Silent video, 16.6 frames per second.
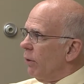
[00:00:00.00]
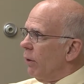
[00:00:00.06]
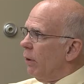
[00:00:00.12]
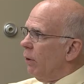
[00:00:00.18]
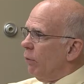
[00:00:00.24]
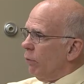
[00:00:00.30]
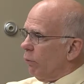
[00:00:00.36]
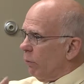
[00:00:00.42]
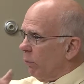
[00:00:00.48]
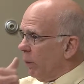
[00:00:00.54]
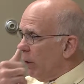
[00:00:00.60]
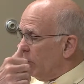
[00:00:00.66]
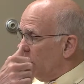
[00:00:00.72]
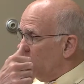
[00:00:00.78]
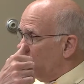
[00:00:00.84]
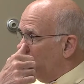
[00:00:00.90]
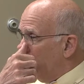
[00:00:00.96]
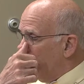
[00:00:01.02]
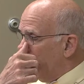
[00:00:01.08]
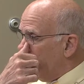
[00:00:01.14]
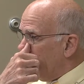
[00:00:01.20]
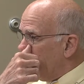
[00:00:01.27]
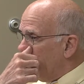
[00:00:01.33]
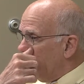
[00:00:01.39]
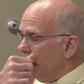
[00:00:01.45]
And here's the reason
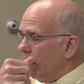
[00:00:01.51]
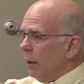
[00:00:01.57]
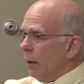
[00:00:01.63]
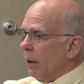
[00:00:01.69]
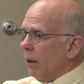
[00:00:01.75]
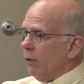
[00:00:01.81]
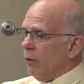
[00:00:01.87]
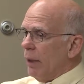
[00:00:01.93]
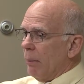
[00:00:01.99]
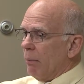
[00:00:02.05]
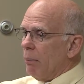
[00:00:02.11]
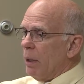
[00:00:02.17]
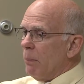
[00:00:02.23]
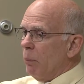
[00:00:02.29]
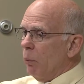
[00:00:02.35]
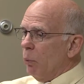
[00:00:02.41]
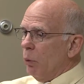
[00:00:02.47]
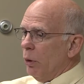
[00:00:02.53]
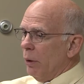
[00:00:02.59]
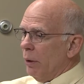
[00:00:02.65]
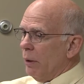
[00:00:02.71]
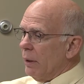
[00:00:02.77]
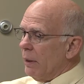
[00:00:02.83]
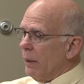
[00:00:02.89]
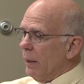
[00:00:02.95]
why, is that people
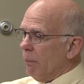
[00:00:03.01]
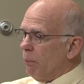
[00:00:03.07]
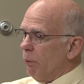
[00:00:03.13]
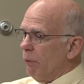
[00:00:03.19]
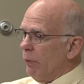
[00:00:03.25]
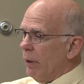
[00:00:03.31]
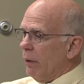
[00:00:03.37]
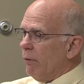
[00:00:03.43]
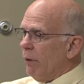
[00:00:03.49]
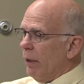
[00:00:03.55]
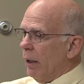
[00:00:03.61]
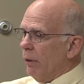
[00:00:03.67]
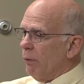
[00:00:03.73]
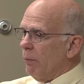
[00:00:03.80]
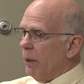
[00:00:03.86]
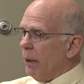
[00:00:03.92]
would get preventive health.